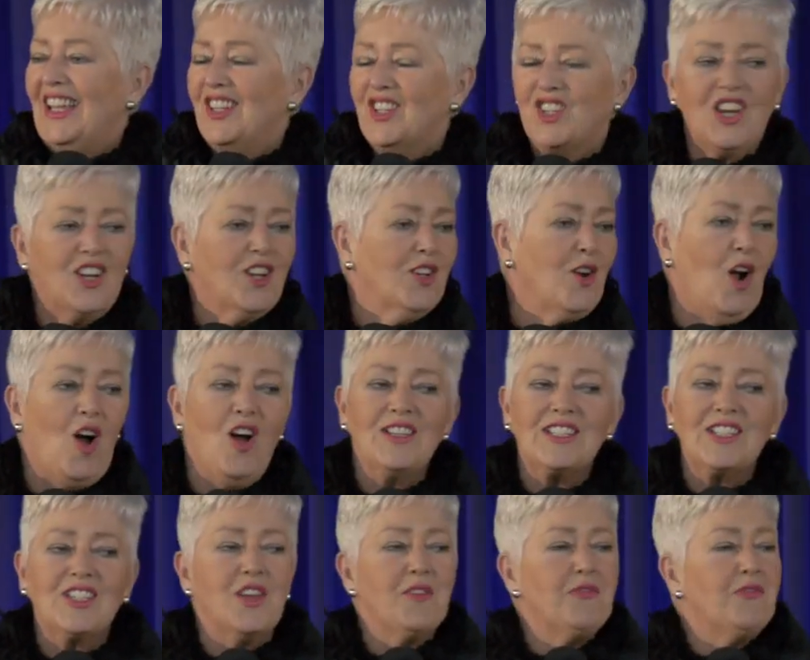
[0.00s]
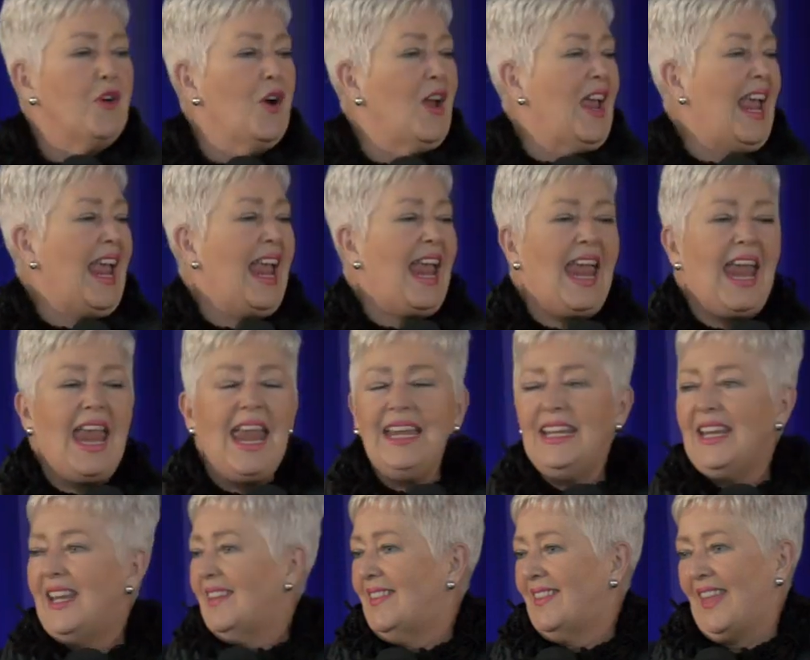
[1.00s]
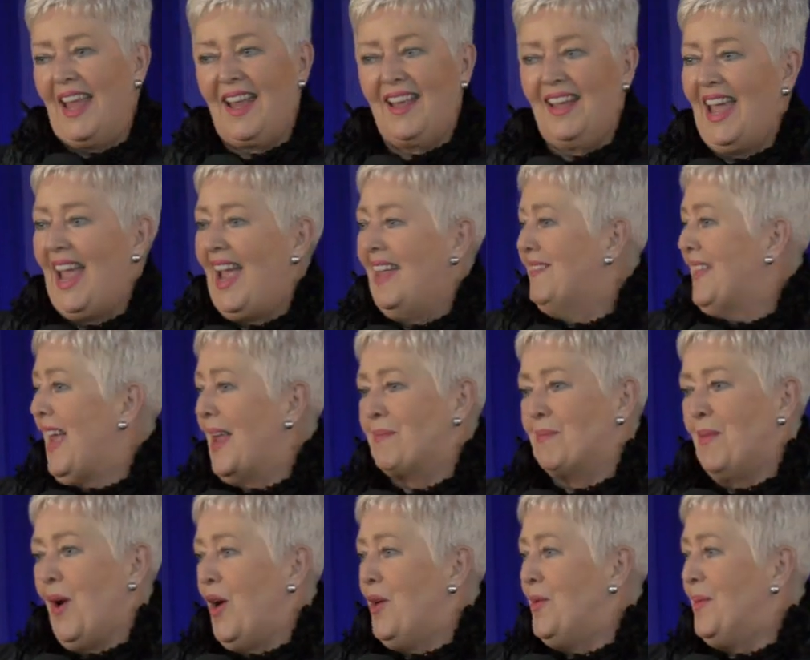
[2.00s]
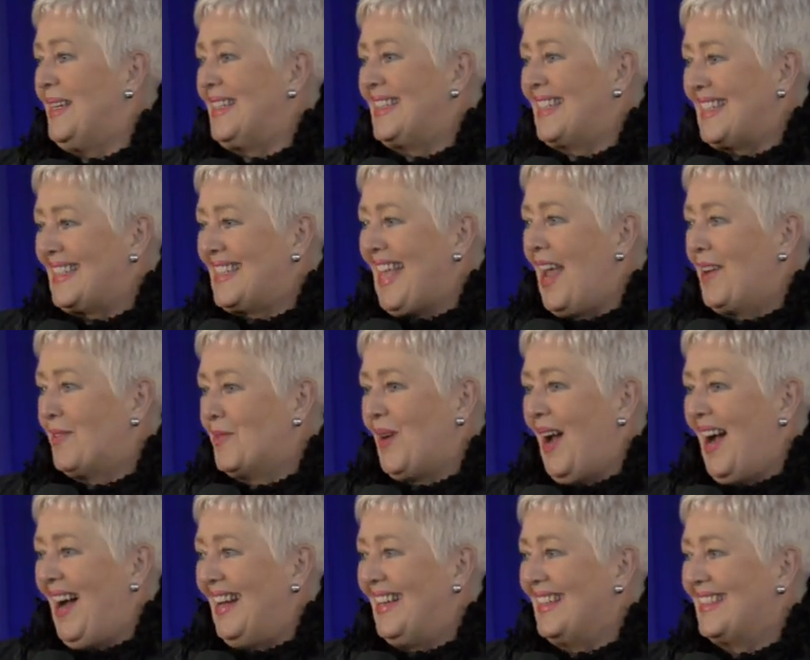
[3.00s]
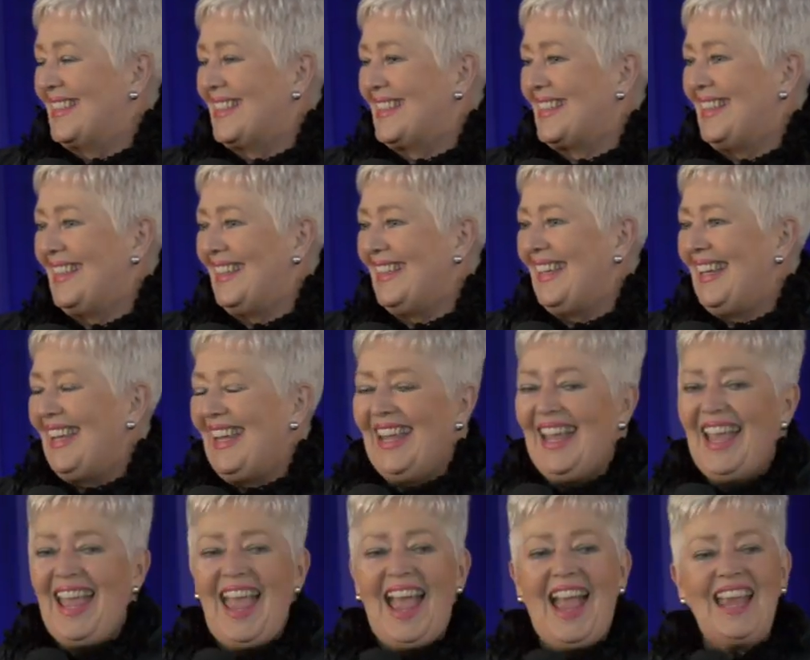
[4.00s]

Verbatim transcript: She could ask you for anything at that moment. Is that right? Amen.